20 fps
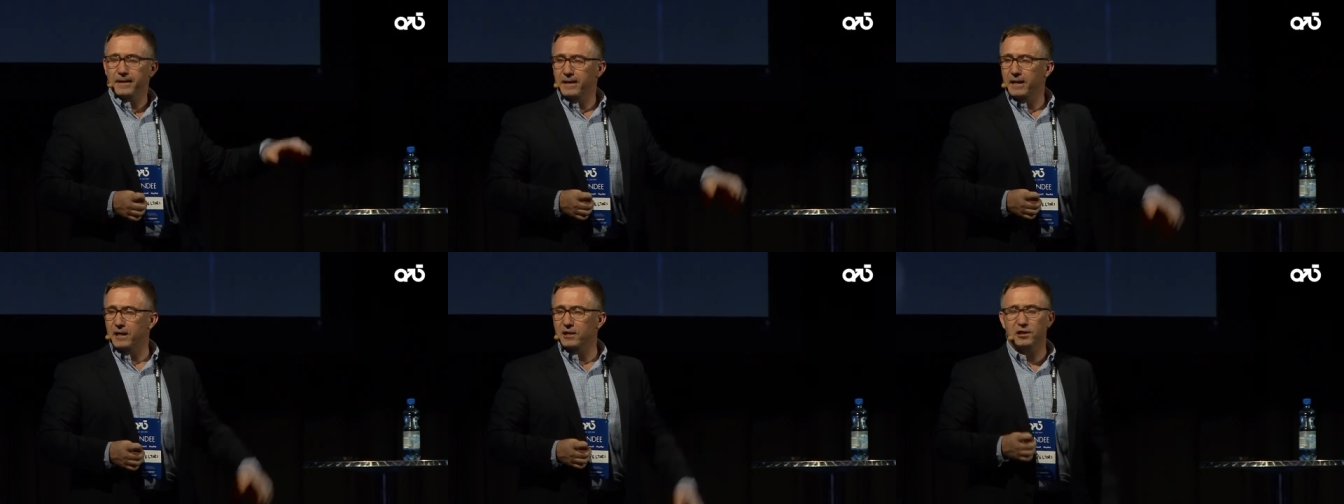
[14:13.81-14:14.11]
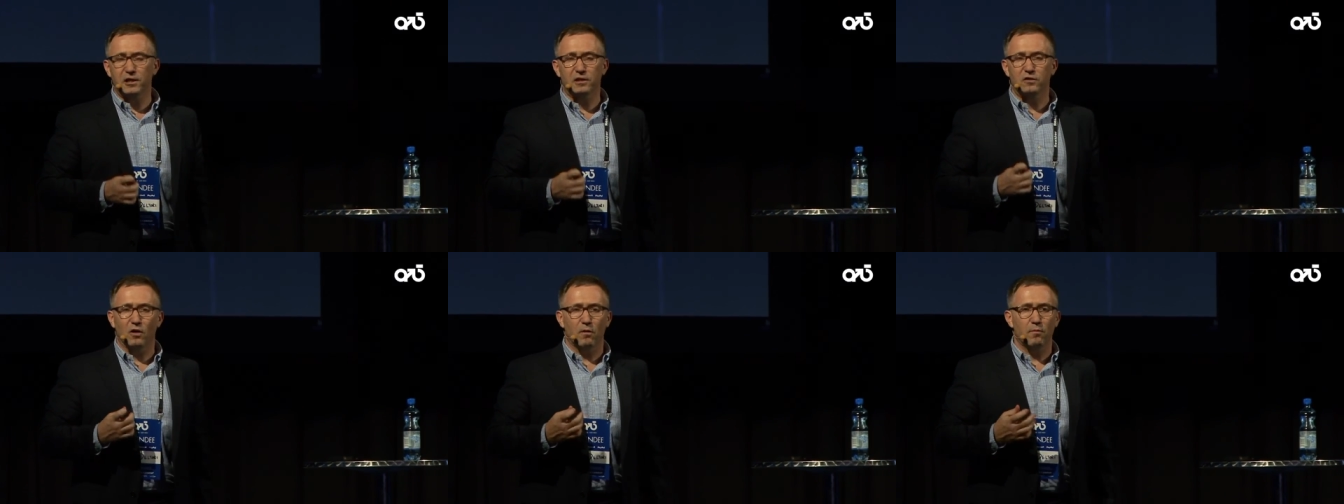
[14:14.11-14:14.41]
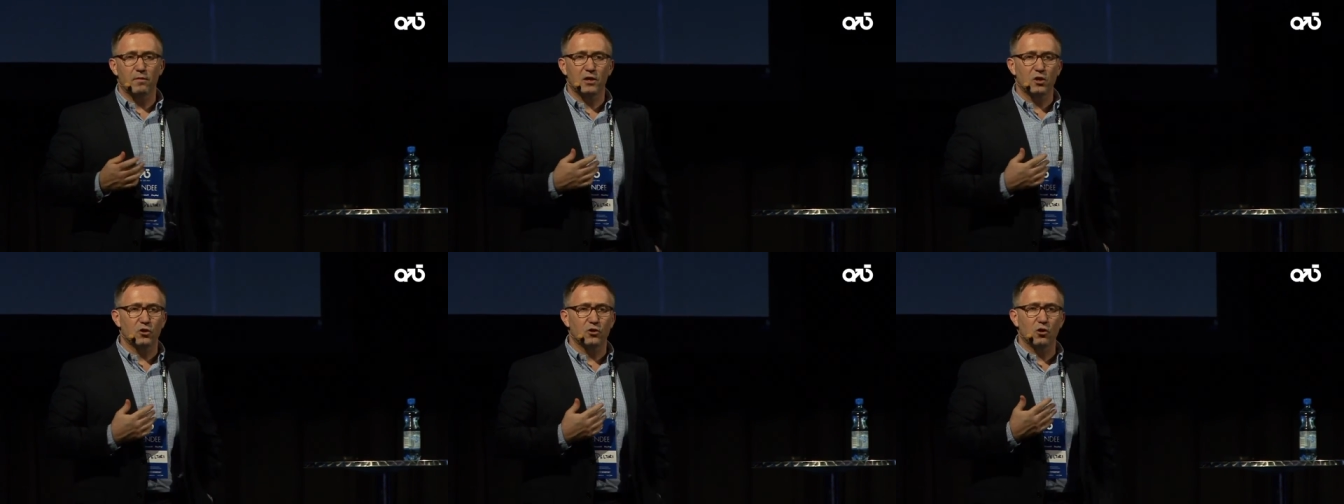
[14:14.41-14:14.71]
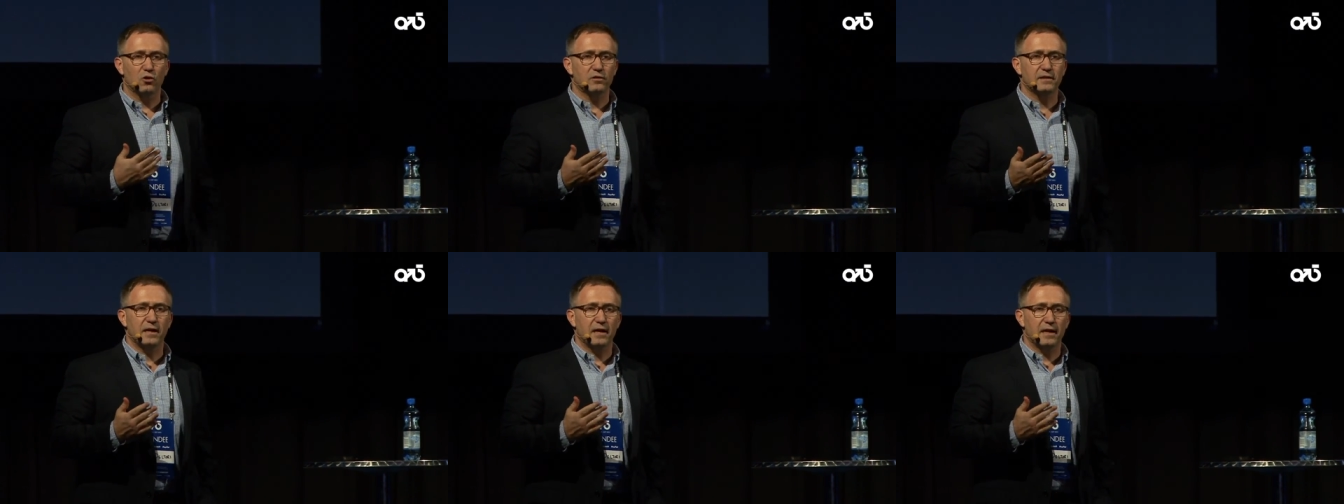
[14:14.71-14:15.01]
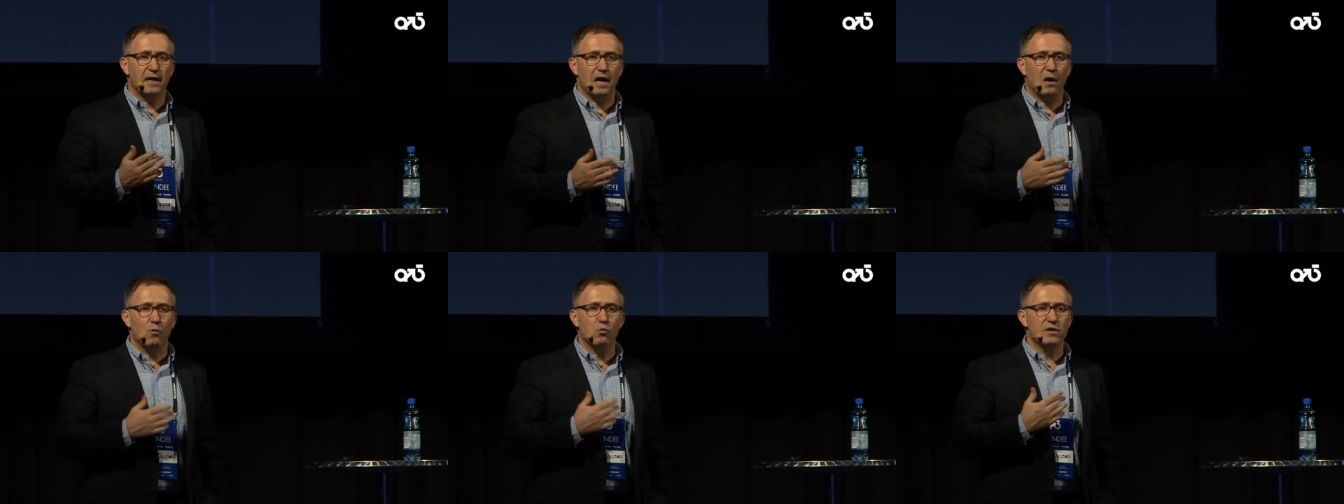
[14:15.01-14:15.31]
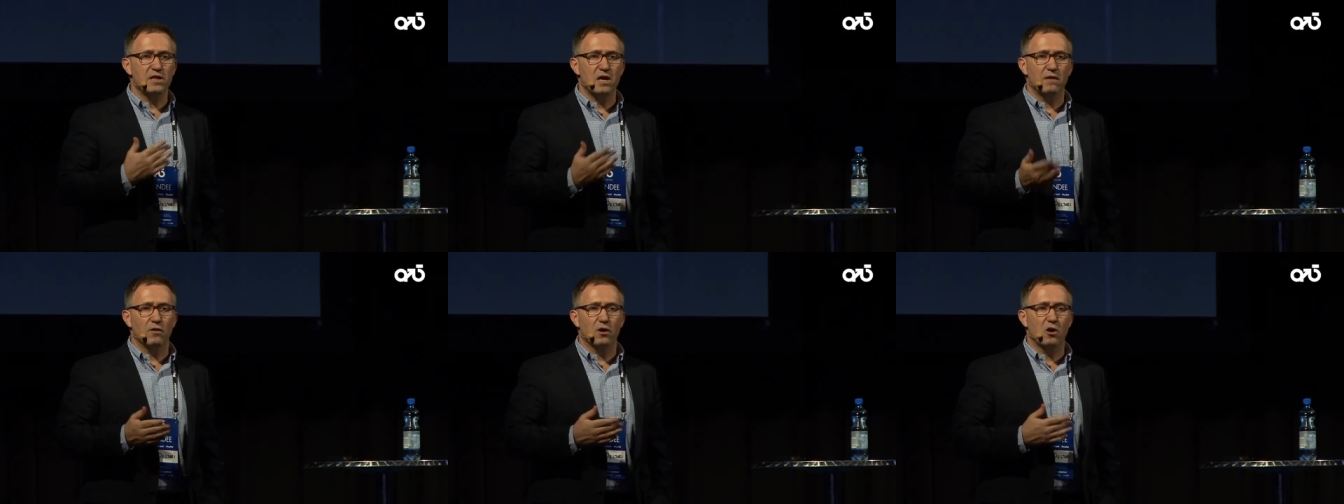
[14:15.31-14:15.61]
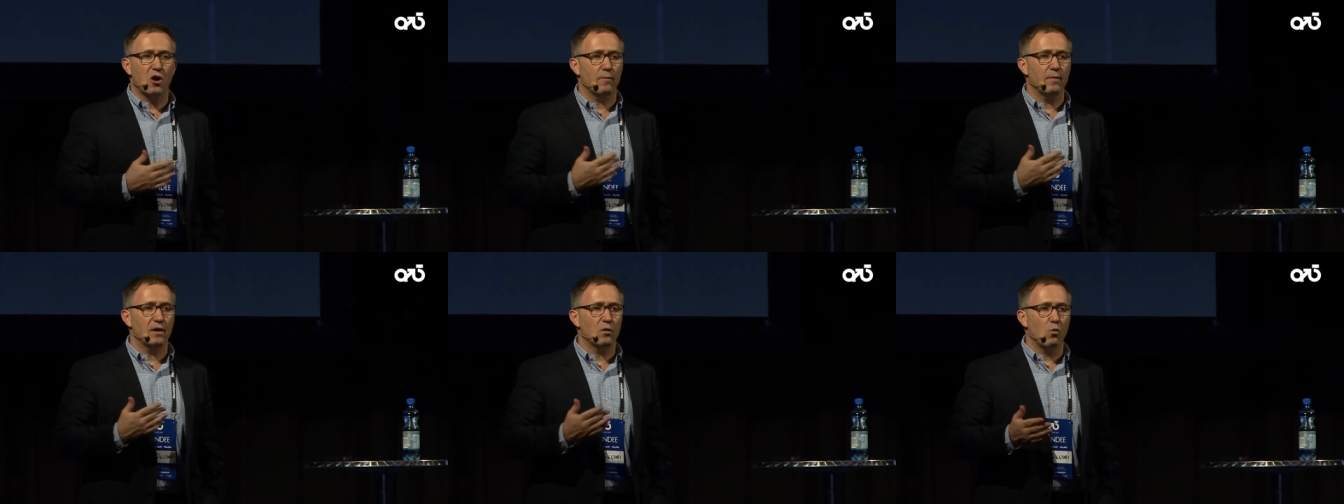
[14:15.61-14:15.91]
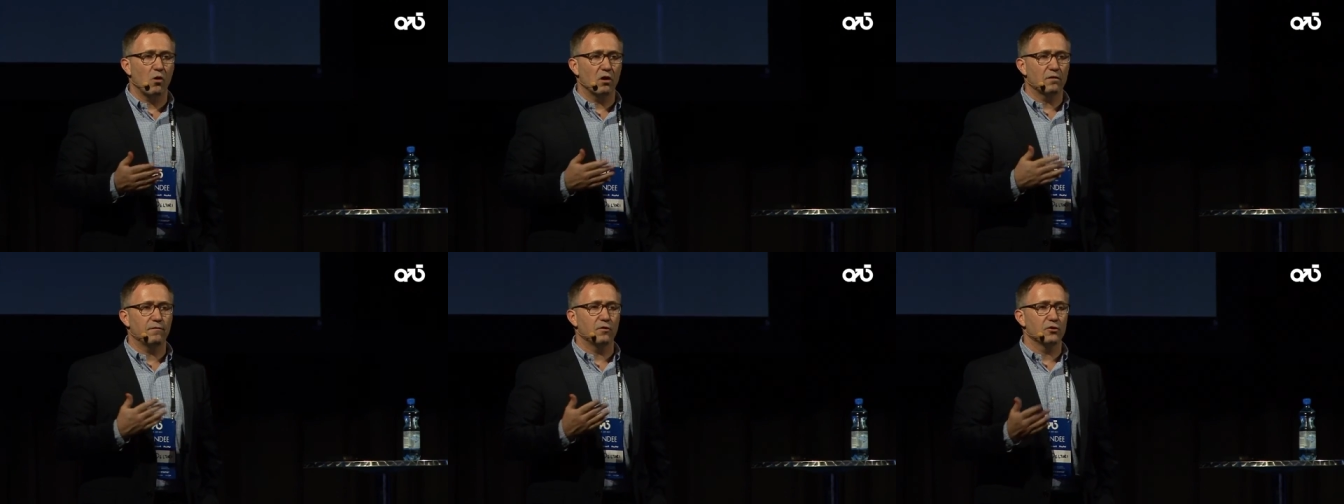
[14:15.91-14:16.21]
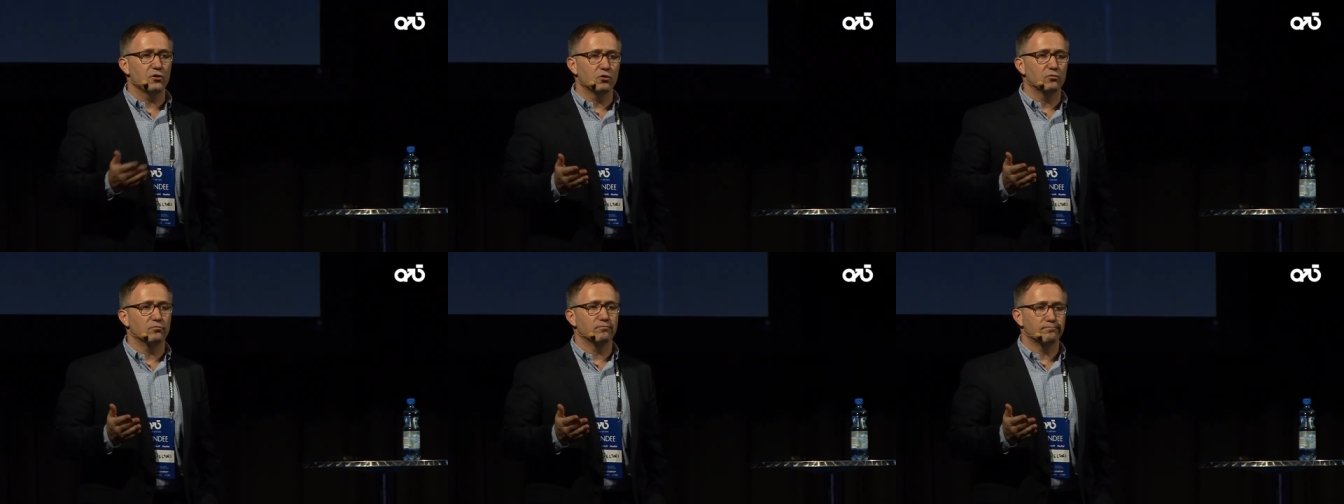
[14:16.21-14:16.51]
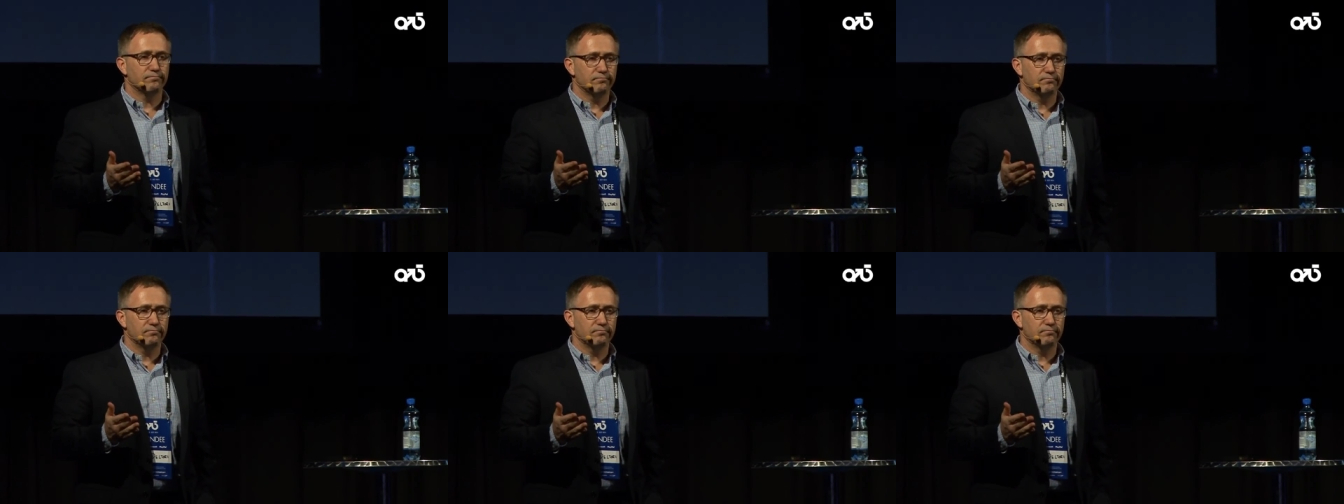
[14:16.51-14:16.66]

And she told me, You know, Dad, I would never come and work for you.